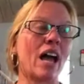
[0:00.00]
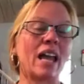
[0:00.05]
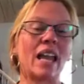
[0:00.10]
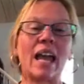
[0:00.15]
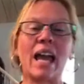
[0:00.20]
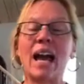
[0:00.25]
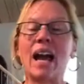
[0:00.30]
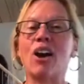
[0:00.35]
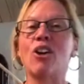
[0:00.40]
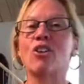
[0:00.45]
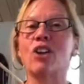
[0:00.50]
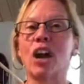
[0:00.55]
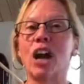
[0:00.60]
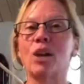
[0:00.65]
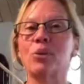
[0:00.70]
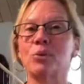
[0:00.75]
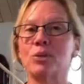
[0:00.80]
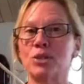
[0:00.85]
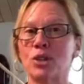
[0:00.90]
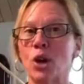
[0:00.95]
at how
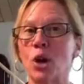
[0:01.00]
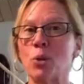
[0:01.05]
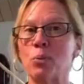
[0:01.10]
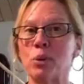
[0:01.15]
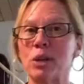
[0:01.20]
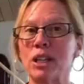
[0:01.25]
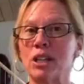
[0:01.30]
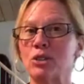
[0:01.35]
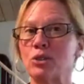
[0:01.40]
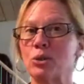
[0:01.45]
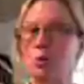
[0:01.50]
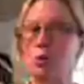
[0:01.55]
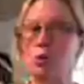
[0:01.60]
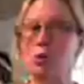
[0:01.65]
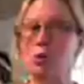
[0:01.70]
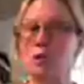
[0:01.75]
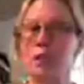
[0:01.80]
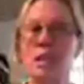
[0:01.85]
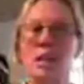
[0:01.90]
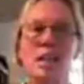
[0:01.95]
God was opening
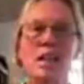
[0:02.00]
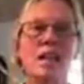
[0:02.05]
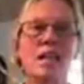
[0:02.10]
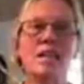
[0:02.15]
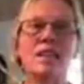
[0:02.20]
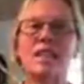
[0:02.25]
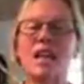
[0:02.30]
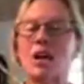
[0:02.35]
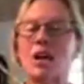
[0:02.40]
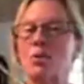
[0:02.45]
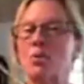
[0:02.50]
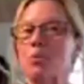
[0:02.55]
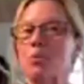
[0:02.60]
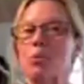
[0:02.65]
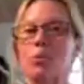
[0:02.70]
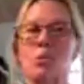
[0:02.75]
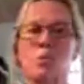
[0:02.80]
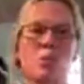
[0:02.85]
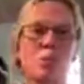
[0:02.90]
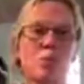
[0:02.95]
doors. That